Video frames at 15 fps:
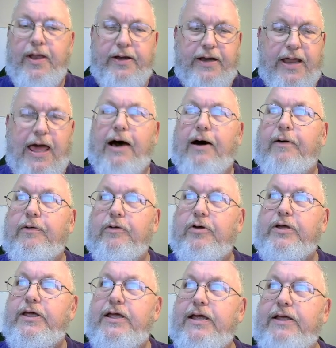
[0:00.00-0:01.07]
Now,
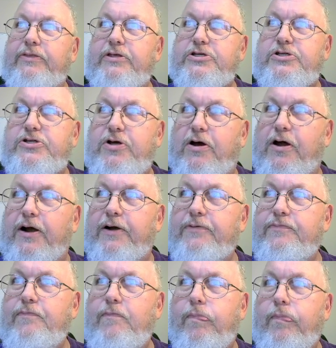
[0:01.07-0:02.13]
looking at this chart,
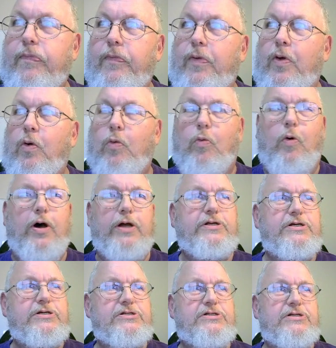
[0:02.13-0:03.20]
what
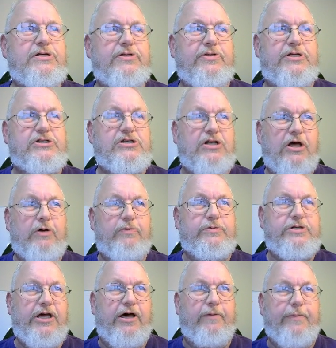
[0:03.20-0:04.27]
does the slope
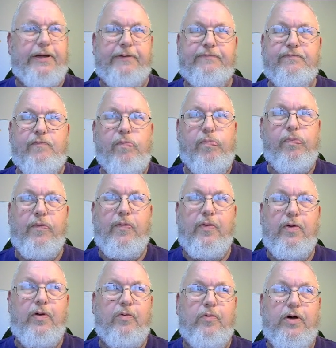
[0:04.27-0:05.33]
tell me?
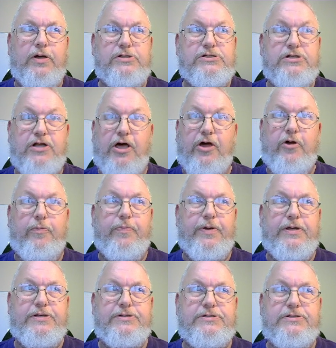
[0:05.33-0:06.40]
Well, slope
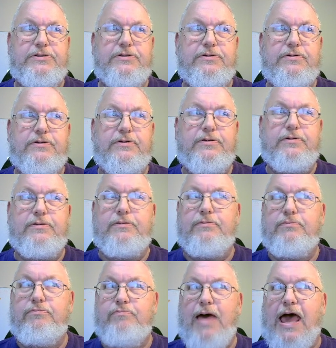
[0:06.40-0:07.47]
is
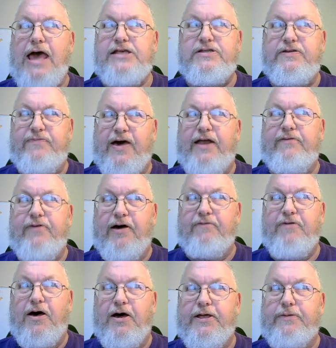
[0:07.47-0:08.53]
mass divided by
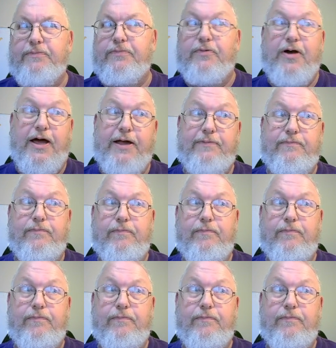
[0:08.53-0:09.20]
volume, right?